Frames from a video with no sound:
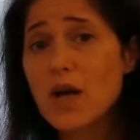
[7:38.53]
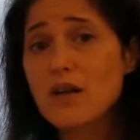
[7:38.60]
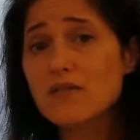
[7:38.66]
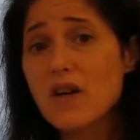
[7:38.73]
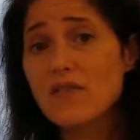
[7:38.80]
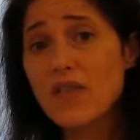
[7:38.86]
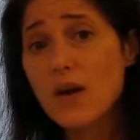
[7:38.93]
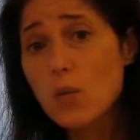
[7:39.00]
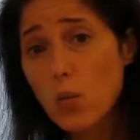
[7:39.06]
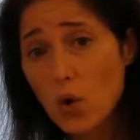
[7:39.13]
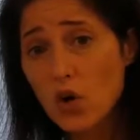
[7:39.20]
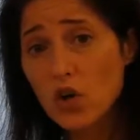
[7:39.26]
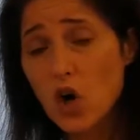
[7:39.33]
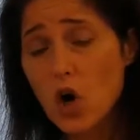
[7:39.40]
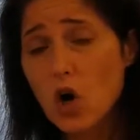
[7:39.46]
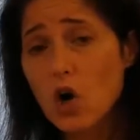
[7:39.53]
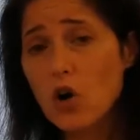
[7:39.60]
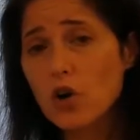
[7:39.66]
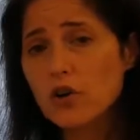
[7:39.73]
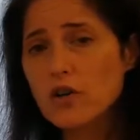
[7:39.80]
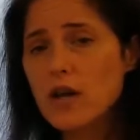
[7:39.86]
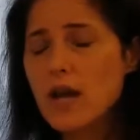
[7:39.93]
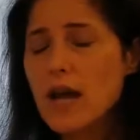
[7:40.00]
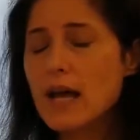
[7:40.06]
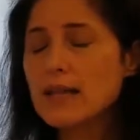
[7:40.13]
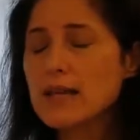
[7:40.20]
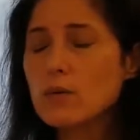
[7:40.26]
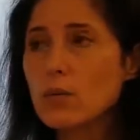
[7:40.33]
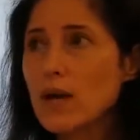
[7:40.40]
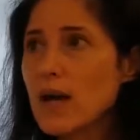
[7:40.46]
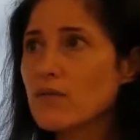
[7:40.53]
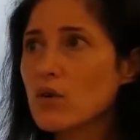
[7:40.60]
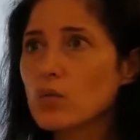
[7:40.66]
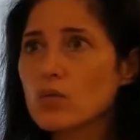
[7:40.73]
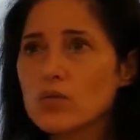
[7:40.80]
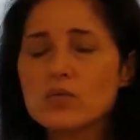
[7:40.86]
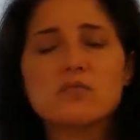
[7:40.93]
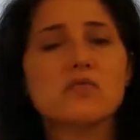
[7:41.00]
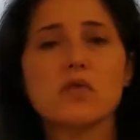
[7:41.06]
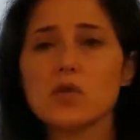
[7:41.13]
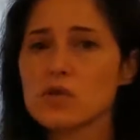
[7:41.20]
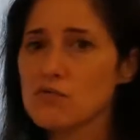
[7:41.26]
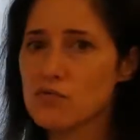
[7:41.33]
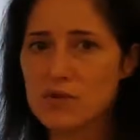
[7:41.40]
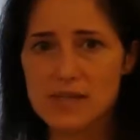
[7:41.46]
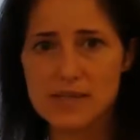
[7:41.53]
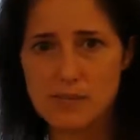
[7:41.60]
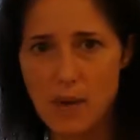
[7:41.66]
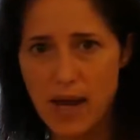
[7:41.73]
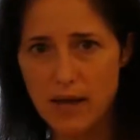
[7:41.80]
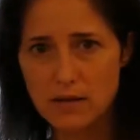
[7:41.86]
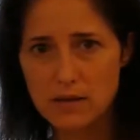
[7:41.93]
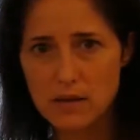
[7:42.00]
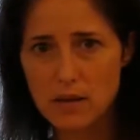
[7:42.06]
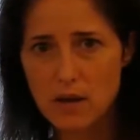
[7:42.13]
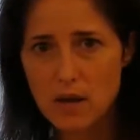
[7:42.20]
that they work hard, and that we have a room full of respect.